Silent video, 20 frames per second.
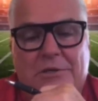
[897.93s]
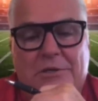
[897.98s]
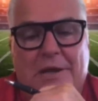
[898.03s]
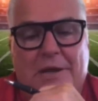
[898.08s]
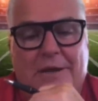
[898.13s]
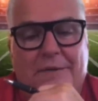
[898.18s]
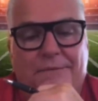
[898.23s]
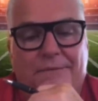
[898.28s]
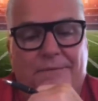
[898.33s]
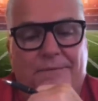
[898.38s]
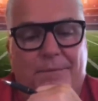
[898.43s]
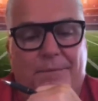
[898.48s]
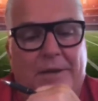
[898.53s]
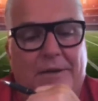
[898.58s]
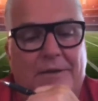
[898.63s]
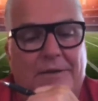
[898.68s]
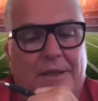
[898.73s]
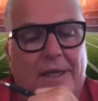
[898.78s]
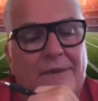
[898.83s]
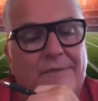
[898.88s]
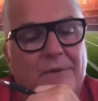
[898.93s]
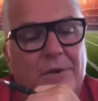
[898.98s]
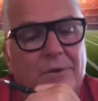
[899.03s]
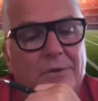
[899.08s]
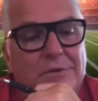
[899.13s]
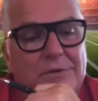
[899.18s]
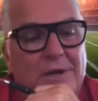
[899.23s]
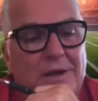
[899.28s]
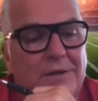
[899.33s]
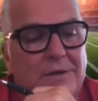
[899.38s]
tough. But life
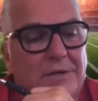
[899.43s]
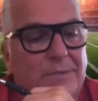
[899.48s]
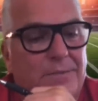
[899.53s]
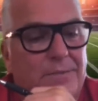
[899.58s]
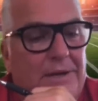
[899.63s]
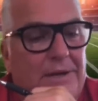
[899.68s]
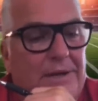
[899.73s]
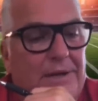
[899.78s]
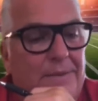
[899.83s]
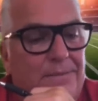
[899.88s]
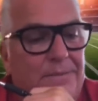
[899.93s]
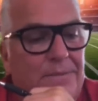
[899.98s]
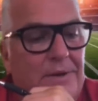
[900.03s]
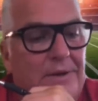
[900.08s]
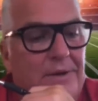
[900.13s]
goes on. You pick up